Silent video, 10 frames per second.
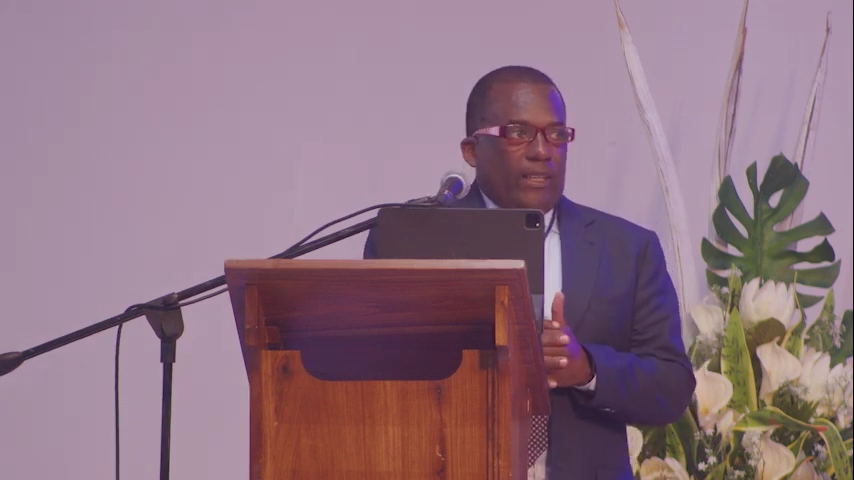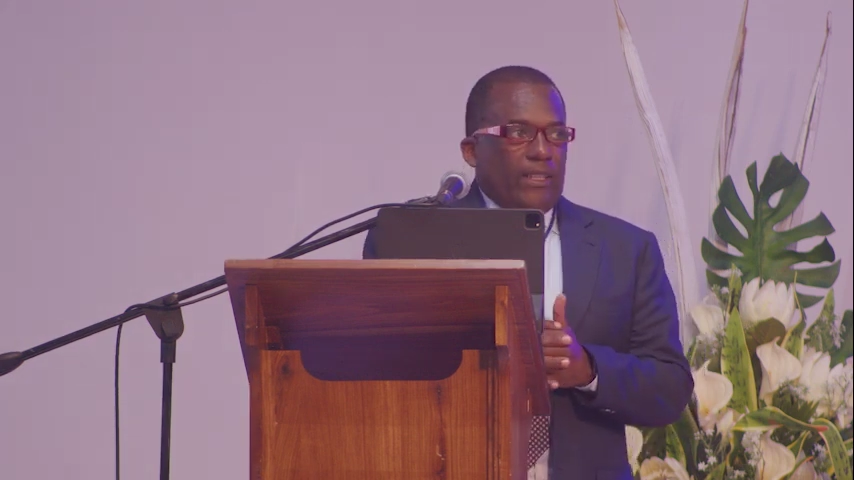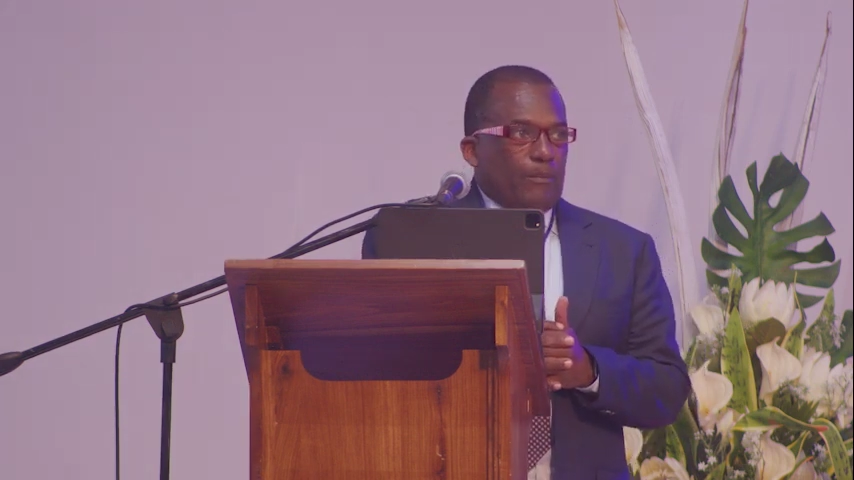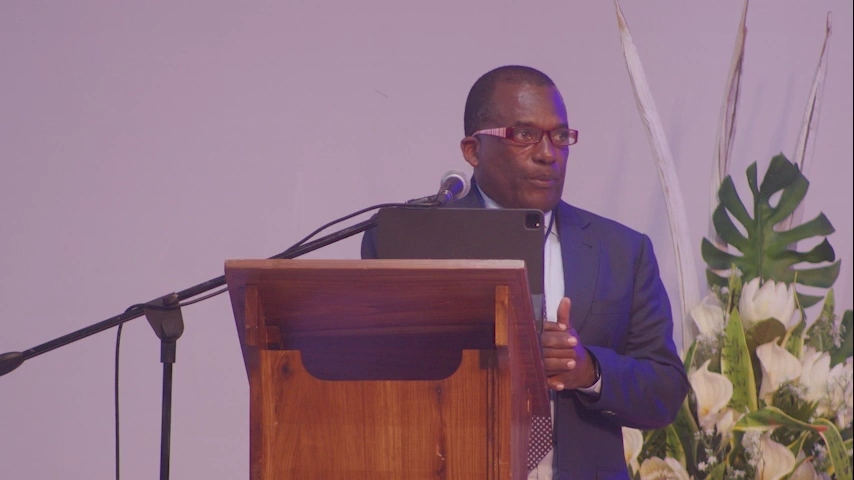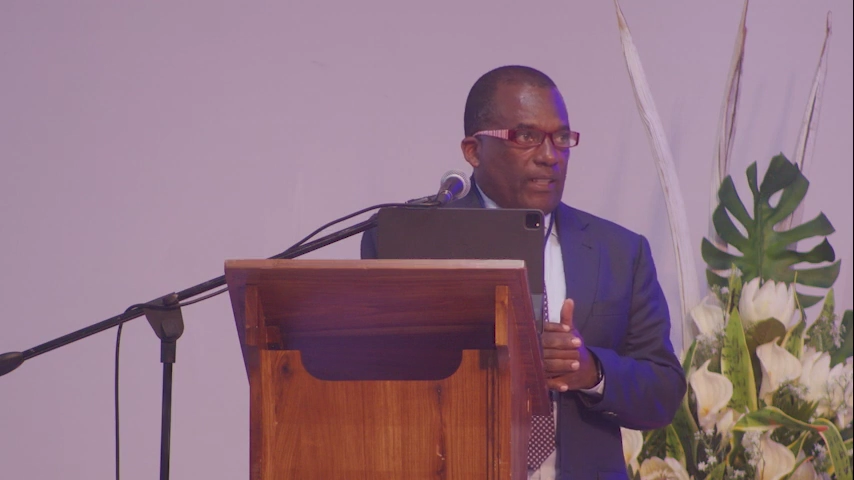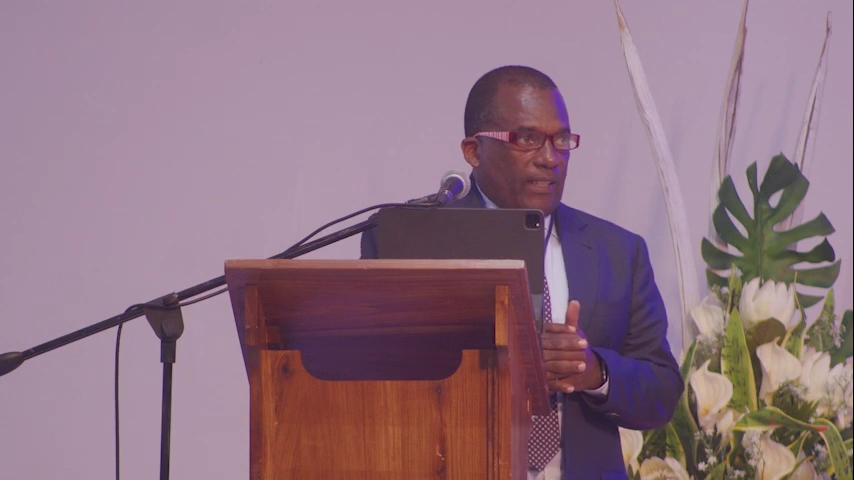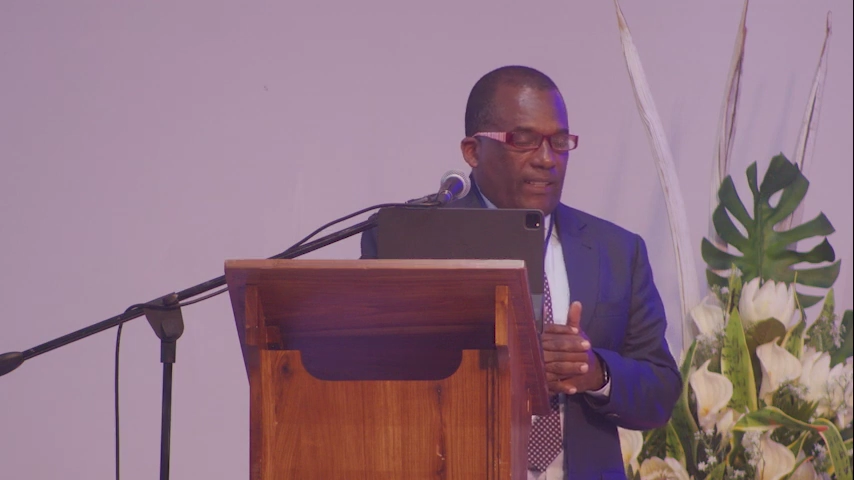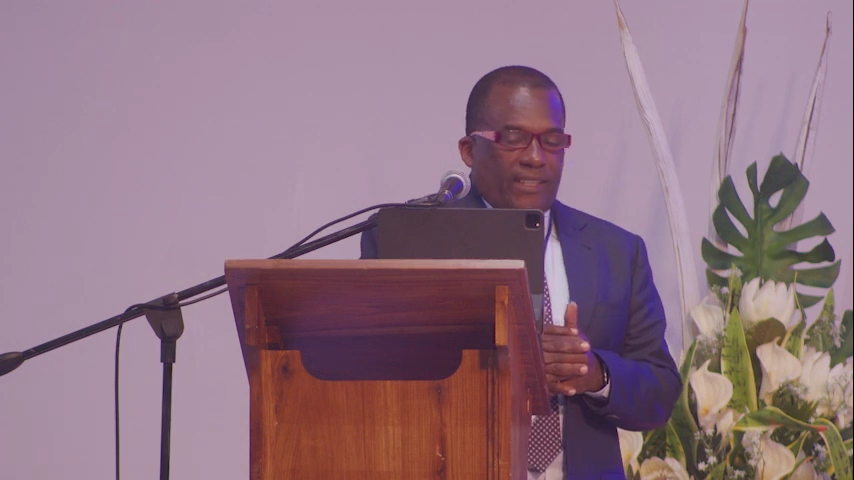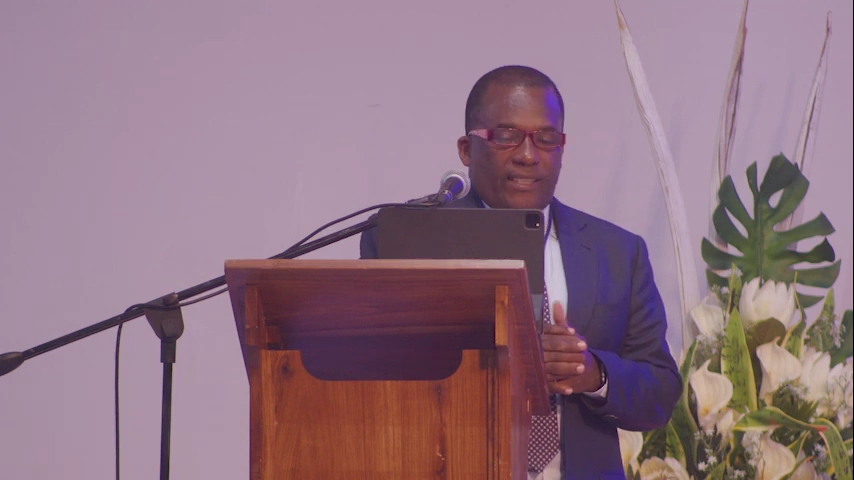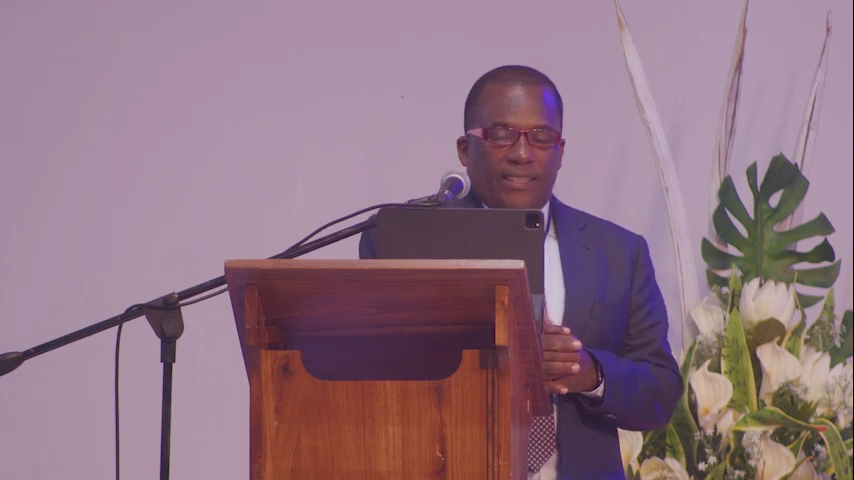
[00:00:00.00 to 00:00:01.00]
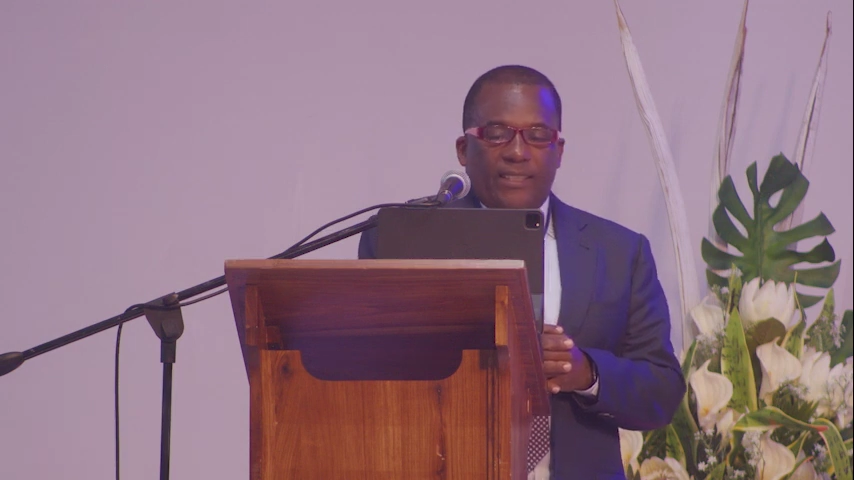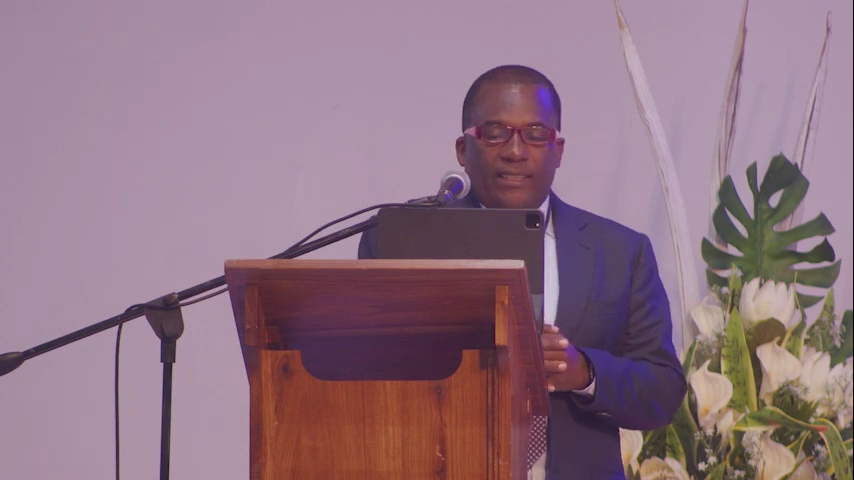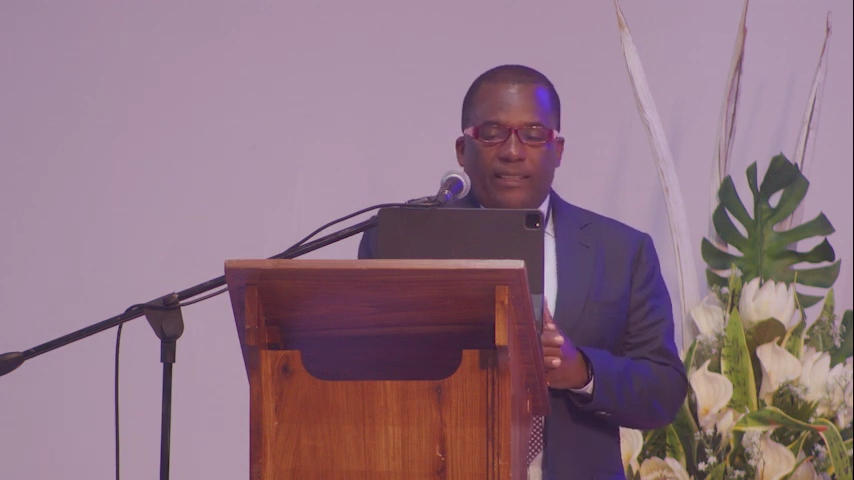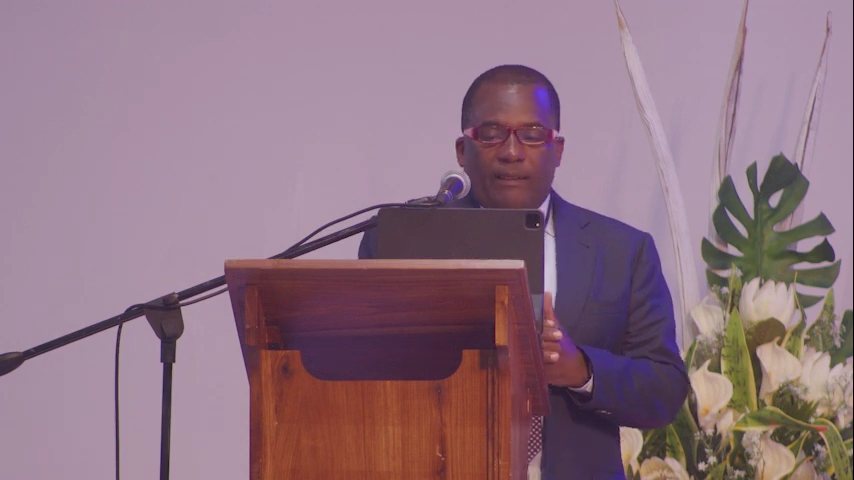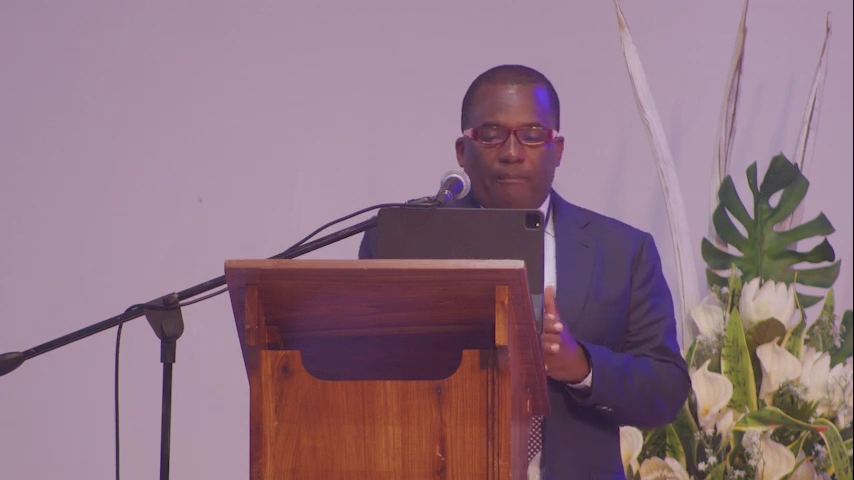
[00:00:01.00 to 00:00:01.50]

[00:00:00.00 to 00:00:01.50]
in his presentation,